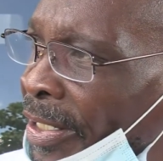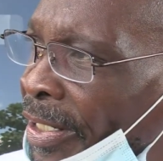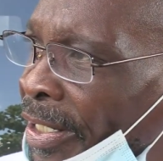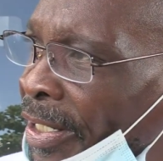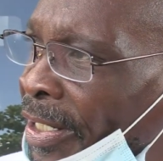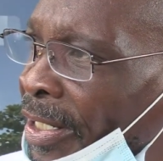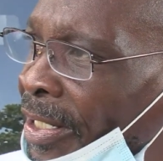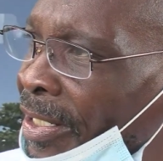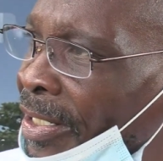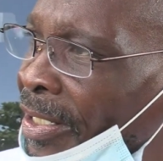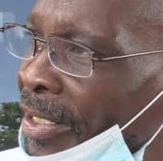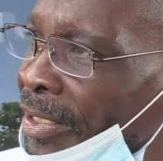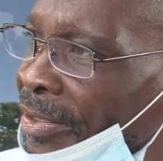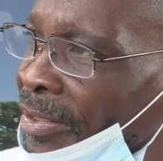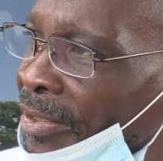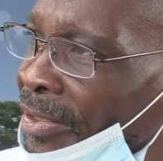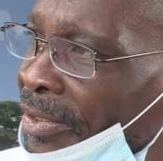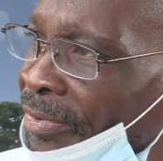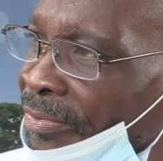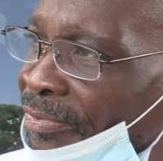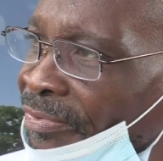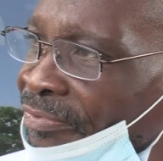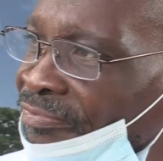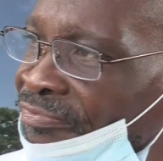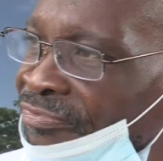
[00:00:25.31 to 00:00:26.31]

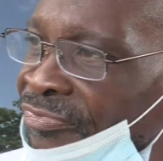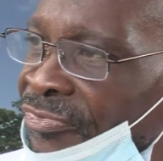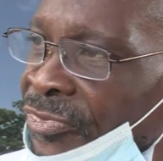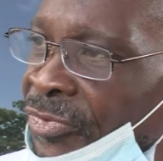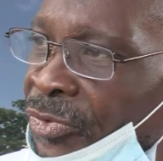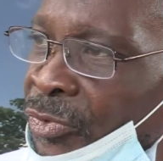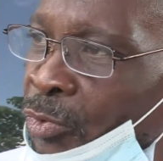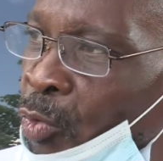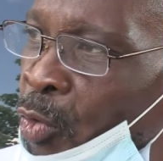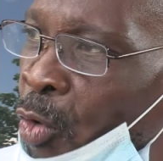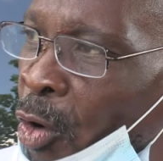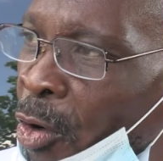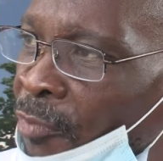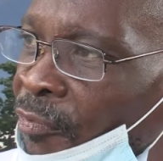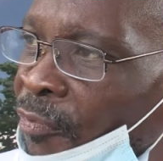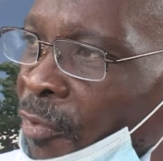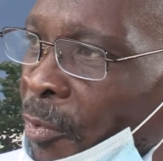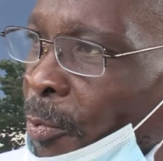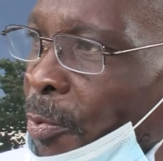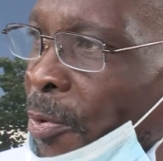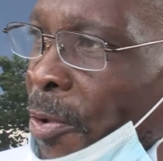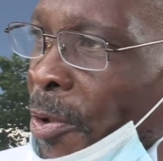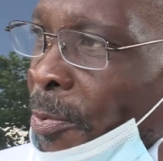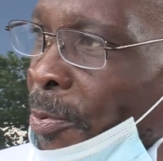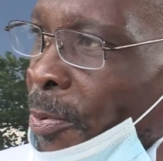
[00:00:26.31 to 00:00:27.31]
Uh, worked
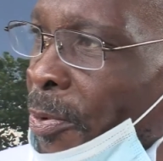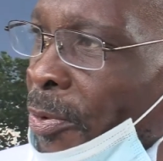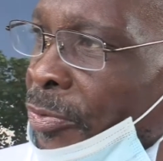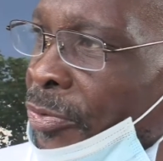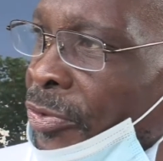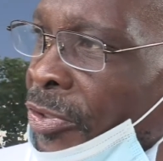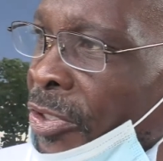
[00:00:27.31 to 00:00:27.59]
for people,